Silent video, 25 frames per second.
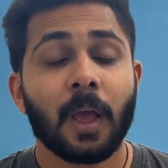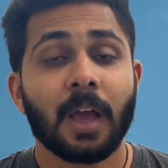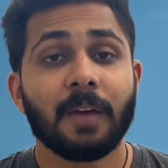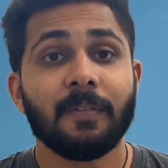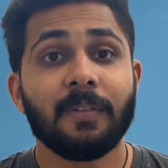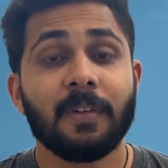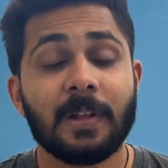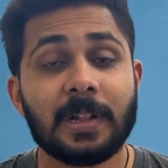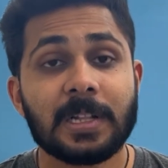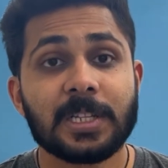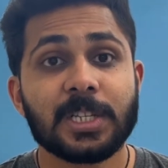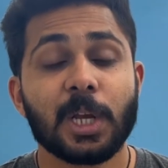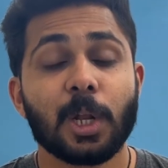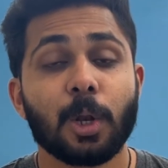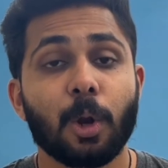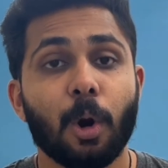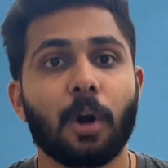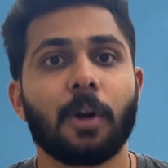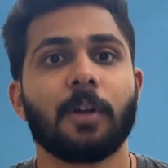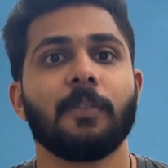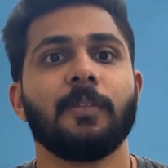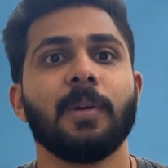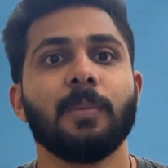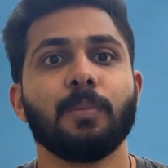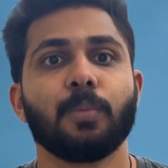we will see a
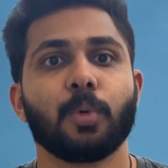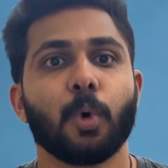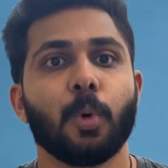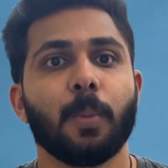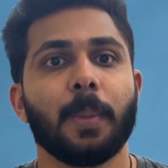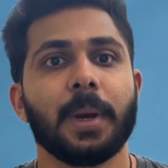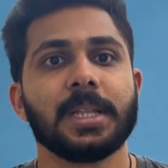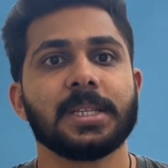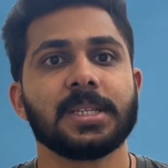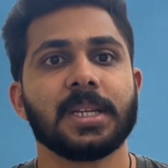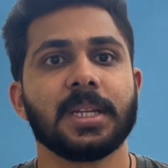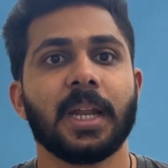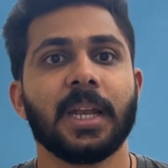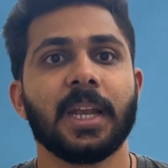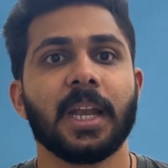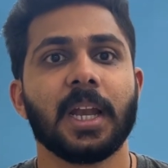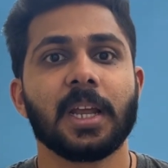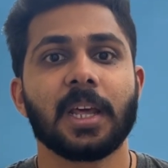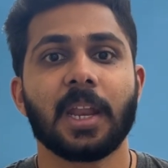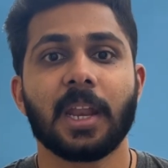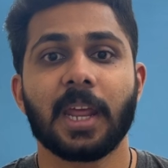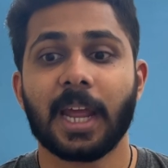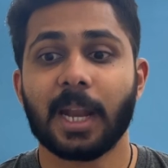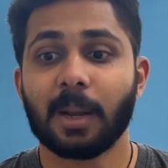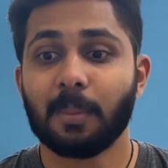lot of improvements in Indian
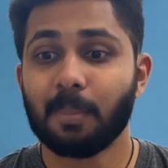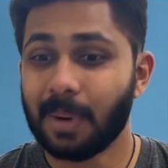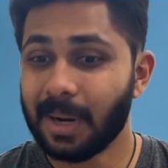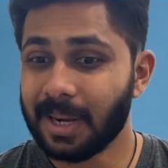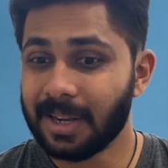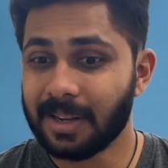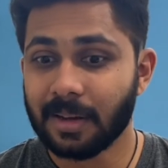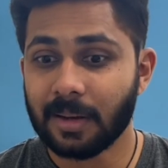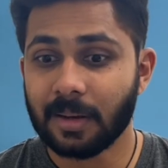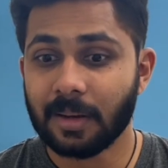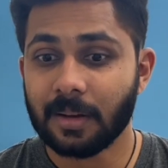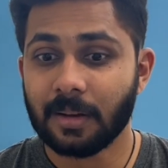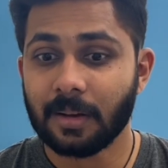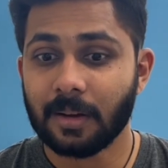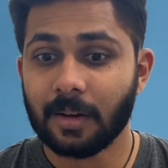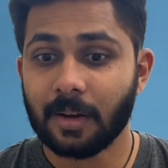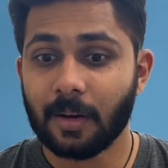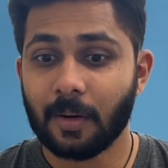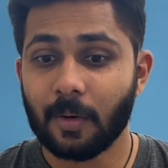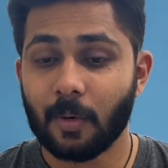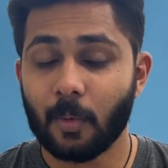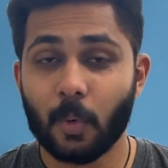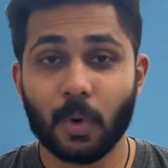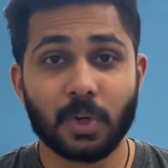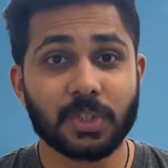cricket. But
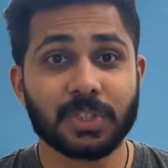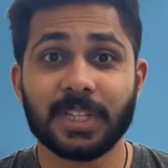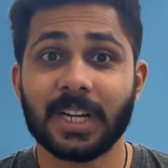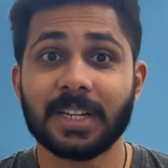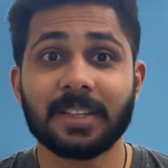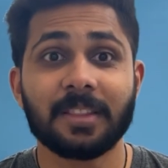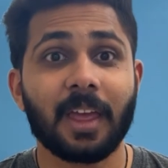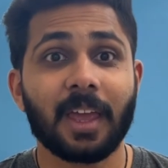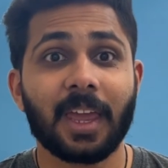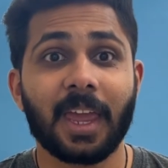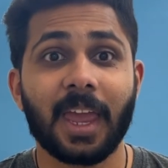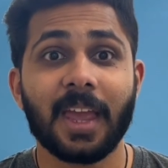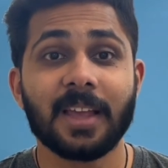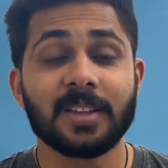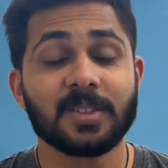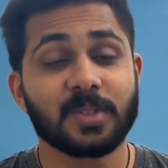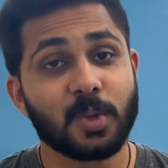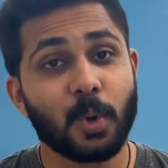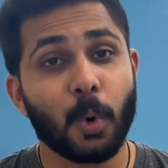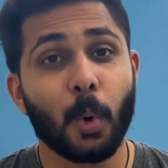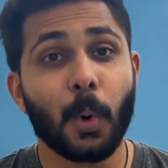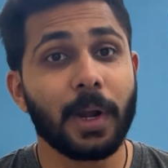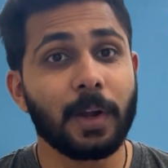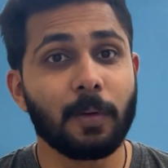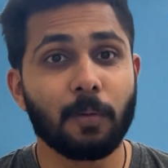was that the case?
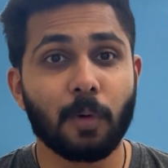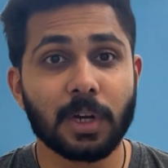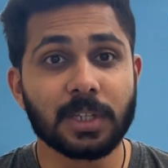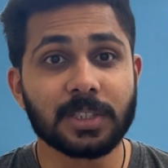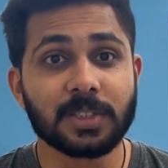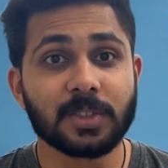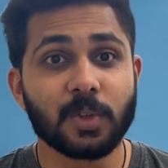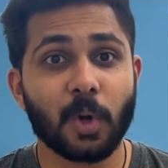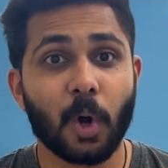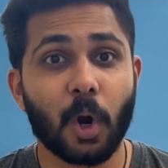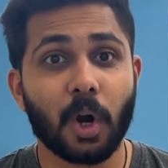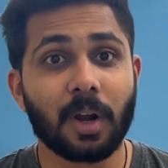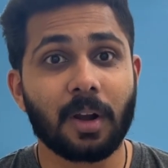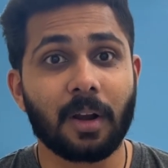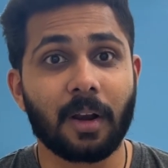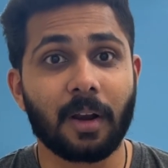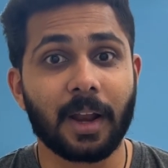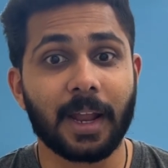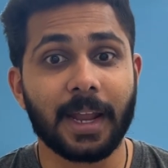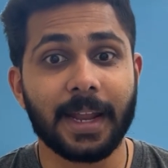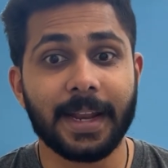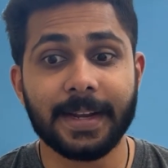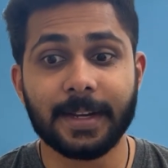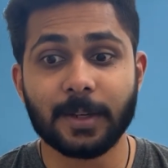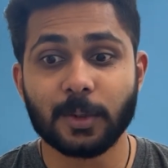No, it was not,
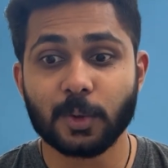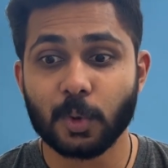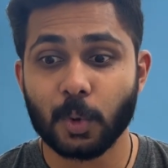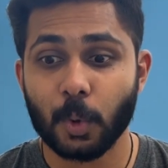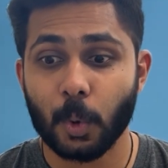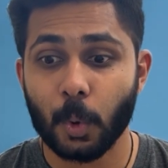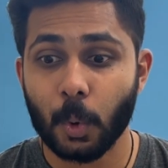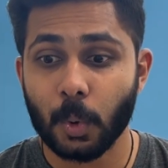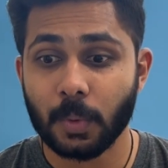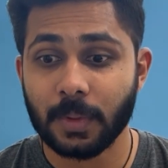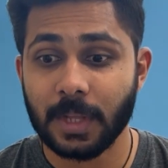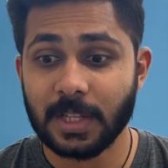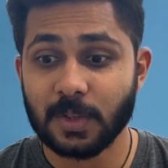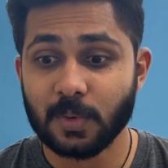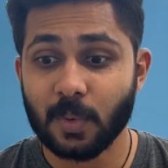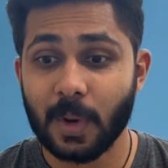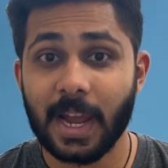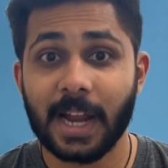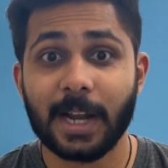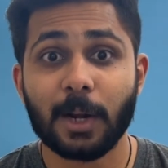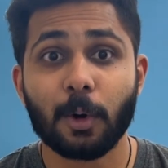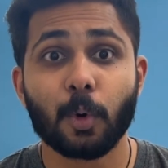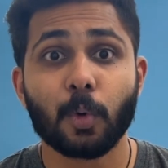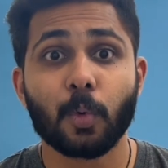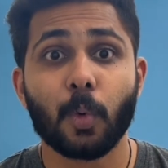right? So that's why
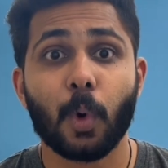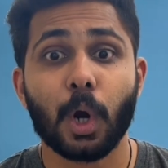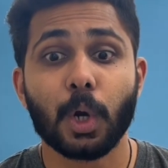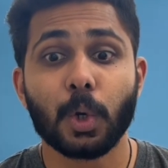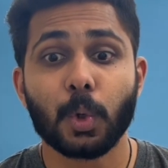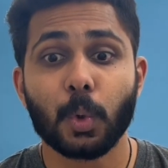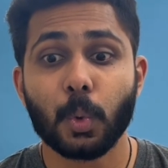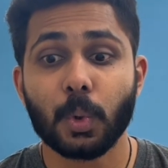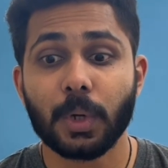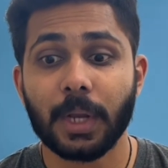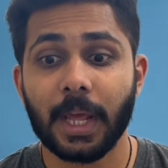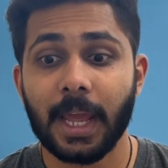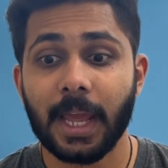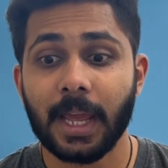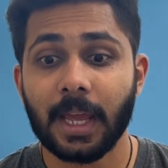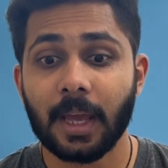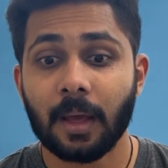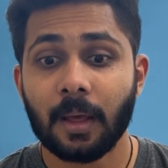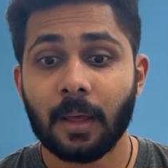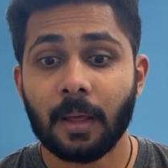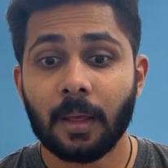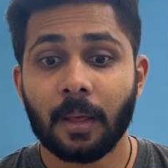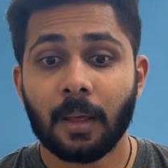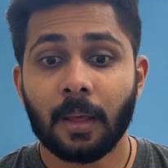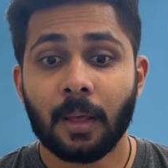I don't want to take
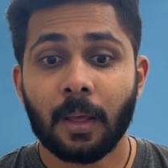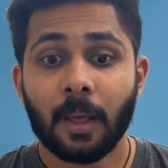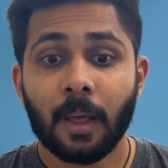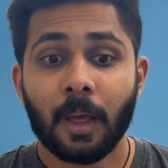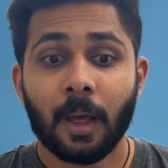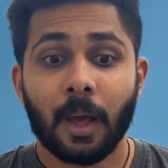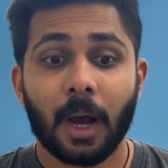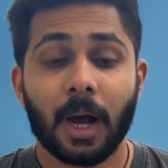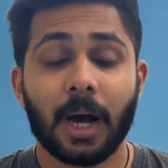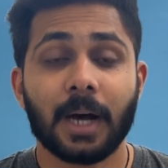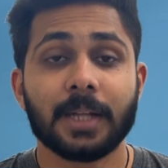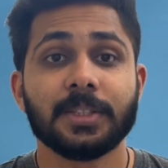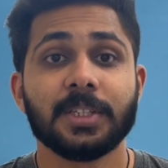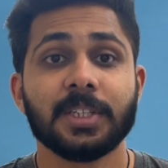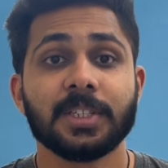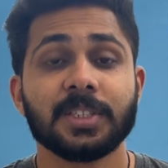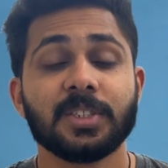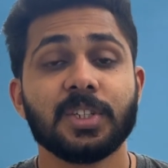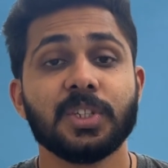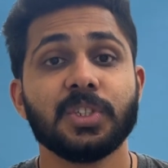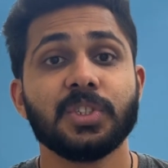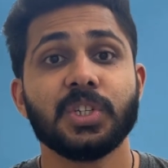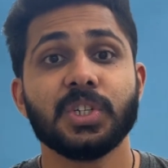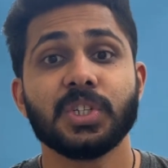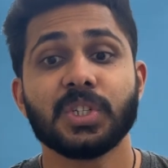this
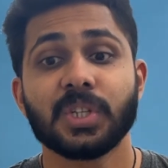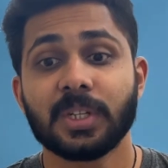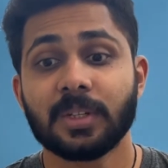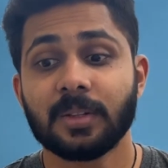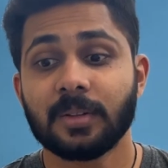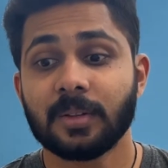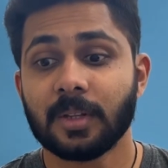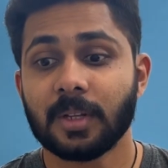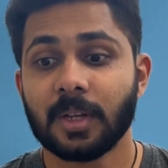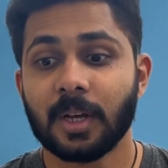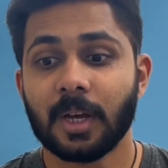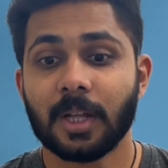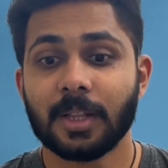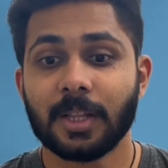decision